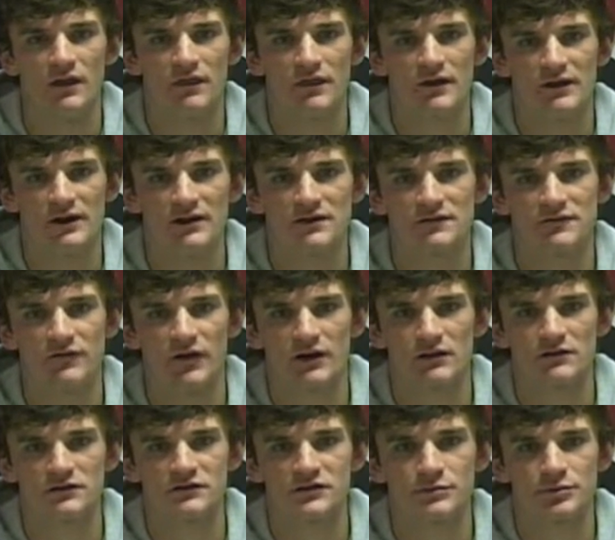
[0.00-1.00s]
The next
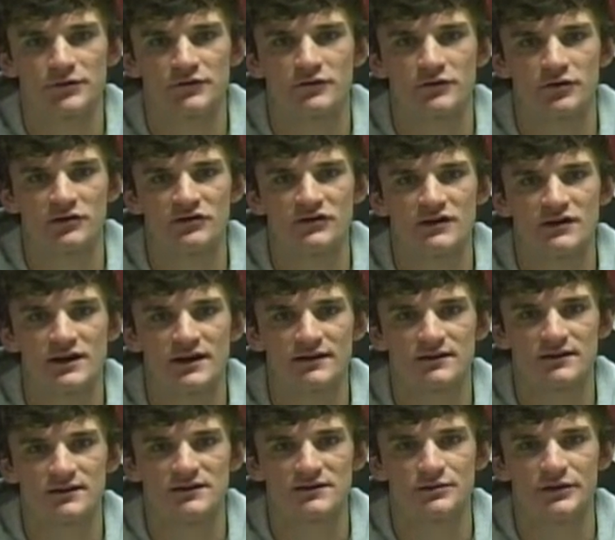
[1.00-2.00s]
Fellowship of Christian
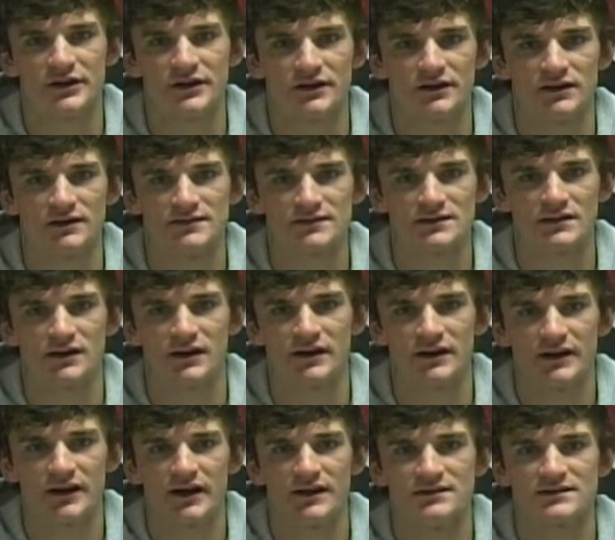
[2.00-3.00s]
Athletes meeting is
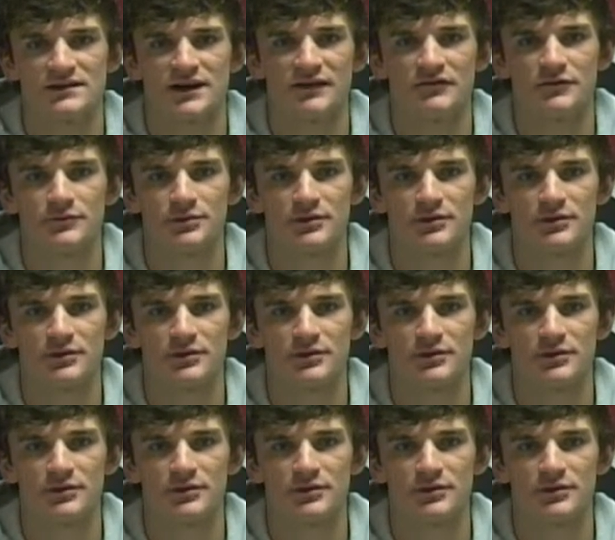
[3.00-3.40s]
tonight at 7